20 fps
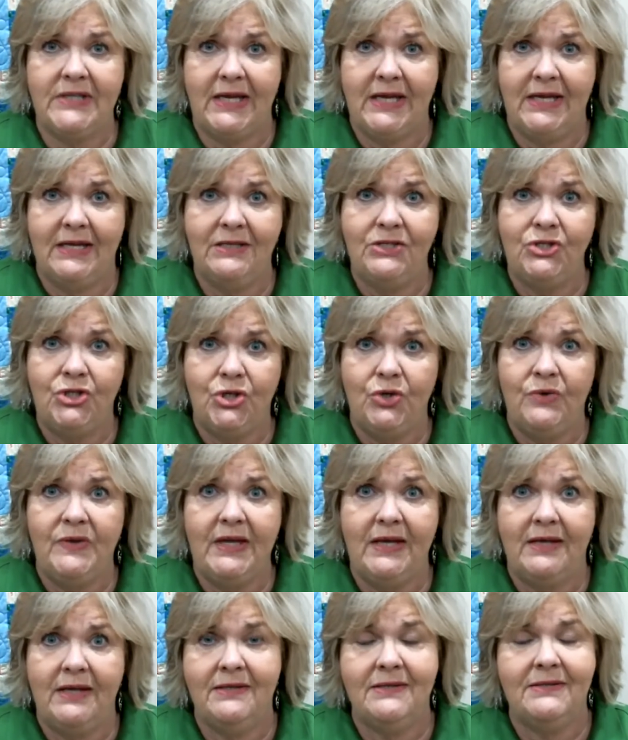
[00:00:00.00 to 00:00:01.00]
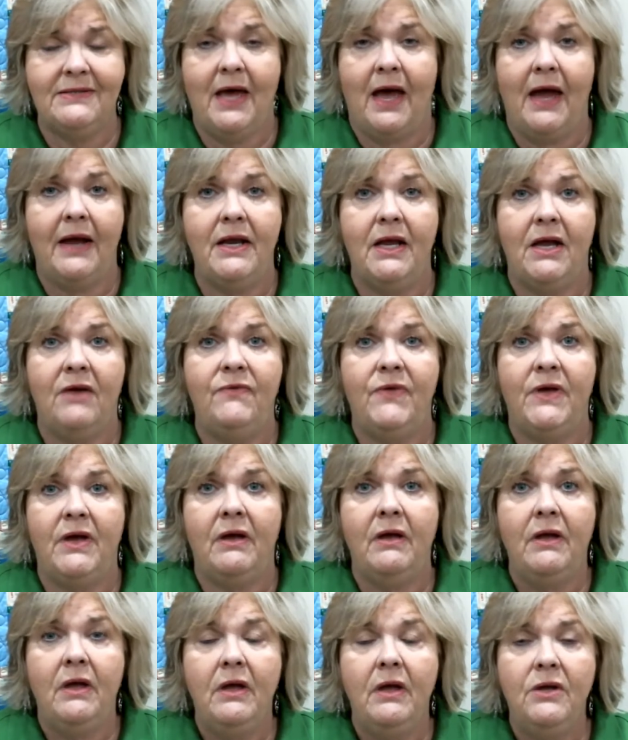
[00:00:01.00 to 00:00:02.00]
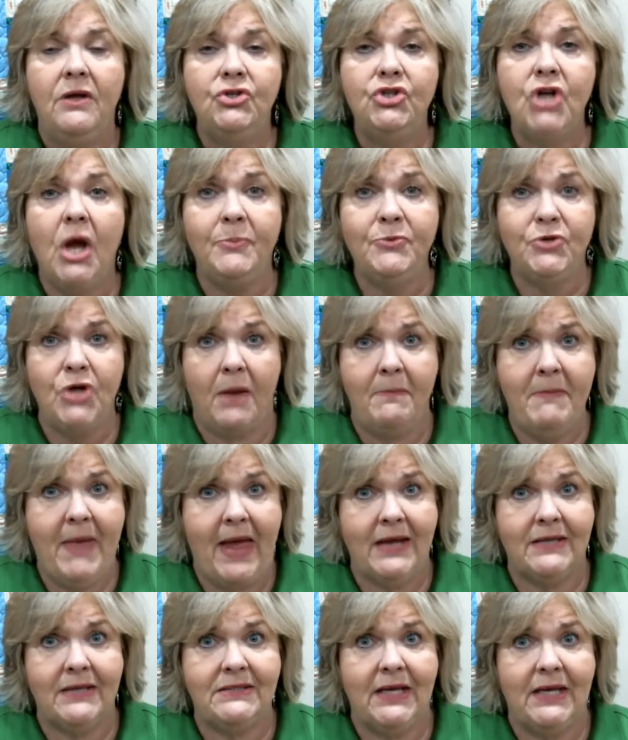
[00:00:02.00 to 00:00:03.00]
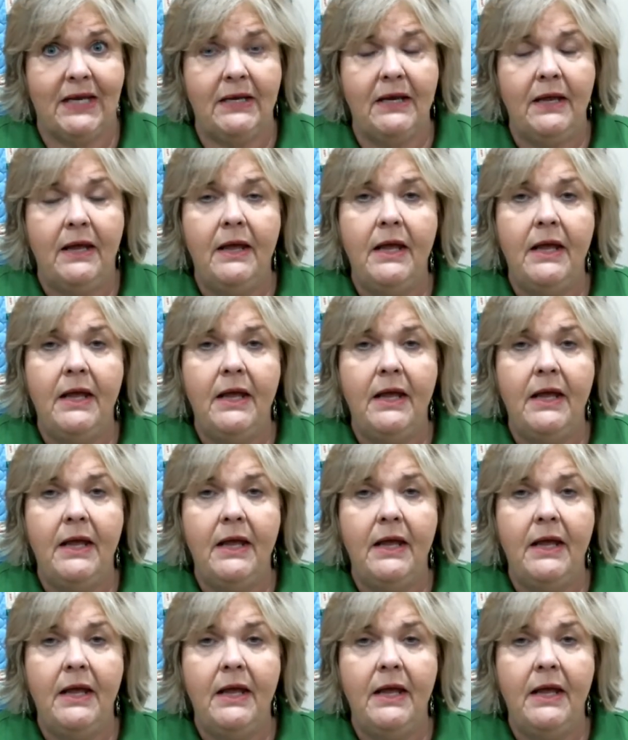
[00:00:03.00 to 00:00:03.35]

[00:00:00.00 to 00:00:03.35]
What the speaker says: into the inside of the Chop Chop magazine.